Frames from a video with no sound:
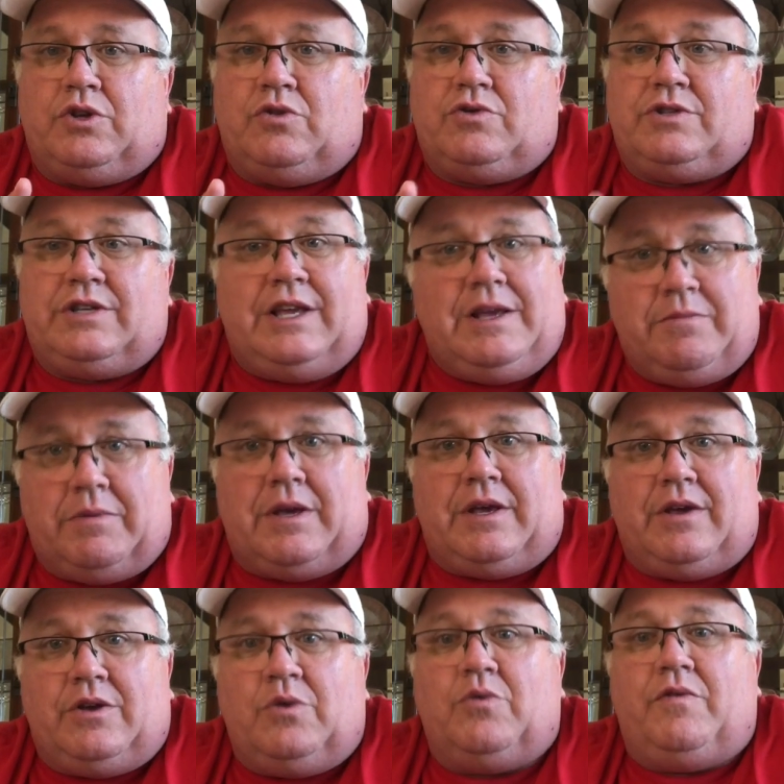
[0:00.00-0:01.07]
you seek
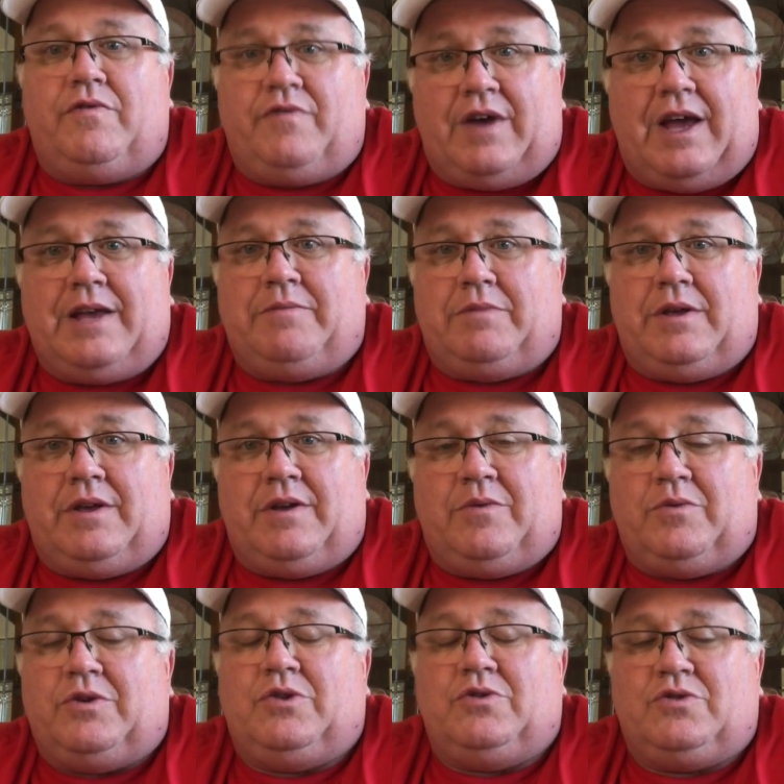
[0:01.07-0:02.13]
me, you will find me.
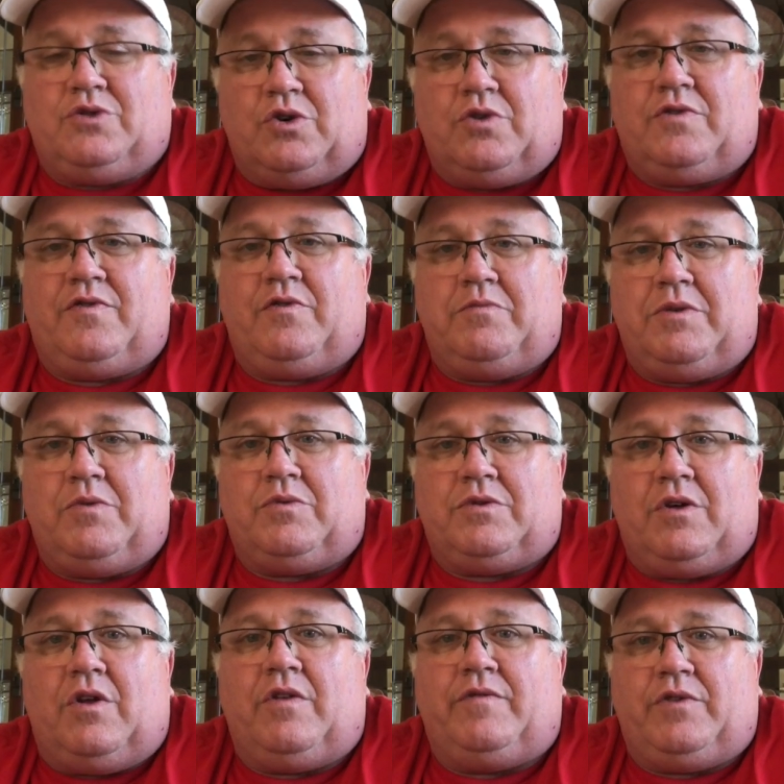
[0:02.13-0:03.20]
When you search for me with
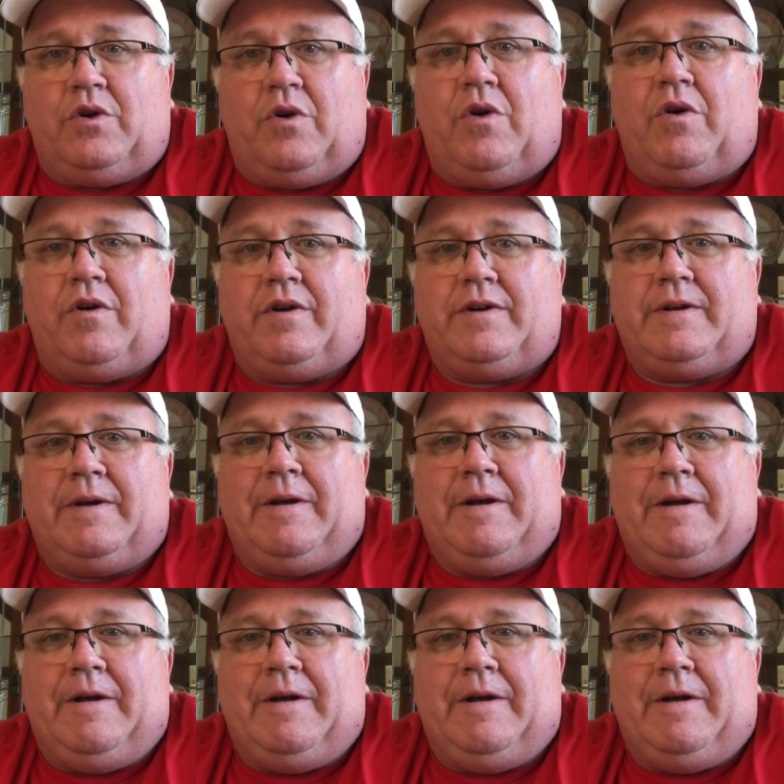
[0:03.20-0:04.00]
all of your heart.